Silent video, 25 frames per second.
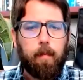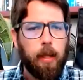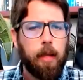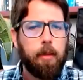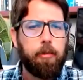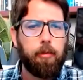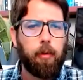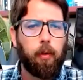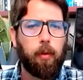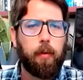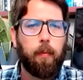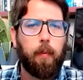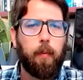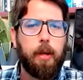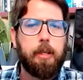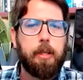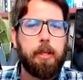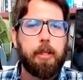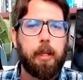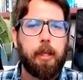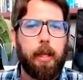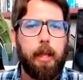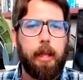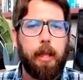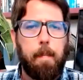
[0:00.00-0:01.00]
It's only
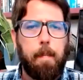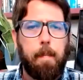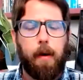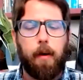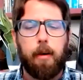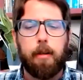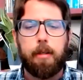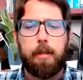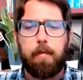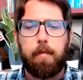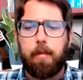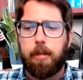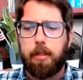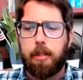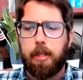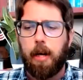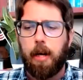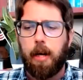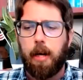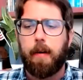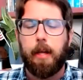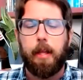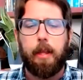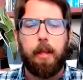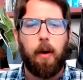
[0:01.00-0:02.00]
recently that parents have
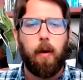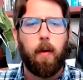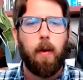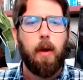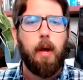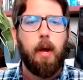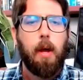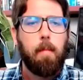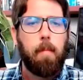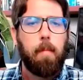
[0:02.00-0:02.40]
discovered it, though.